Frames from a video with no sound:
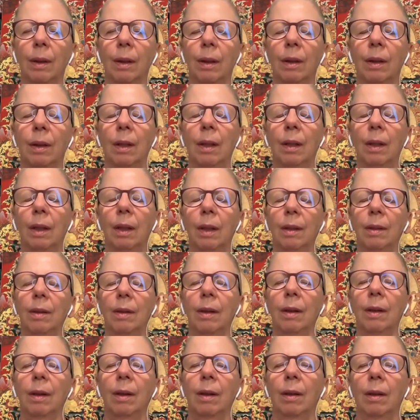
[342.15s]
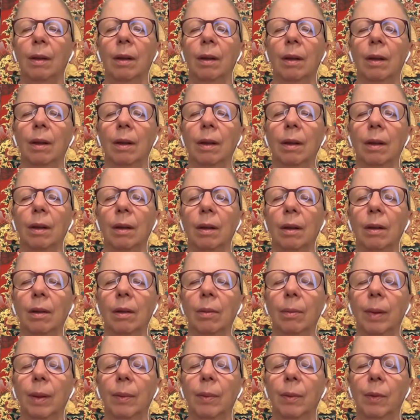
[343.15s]
And then there's our, you
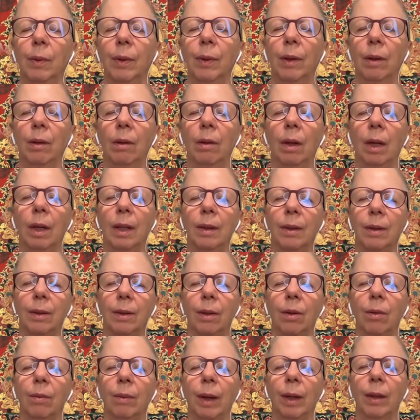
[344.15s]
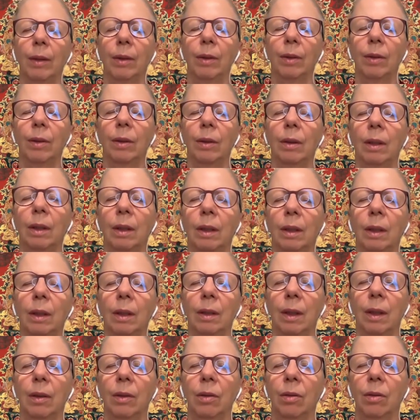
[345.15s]
know, people we don't like so much. And then
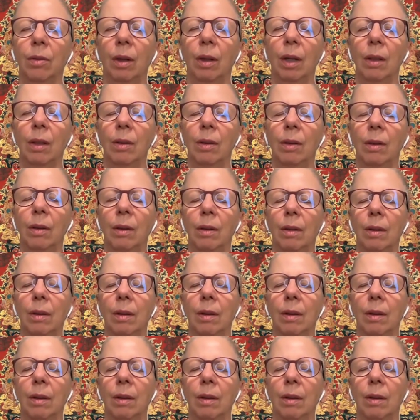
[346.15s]
there's our strangers.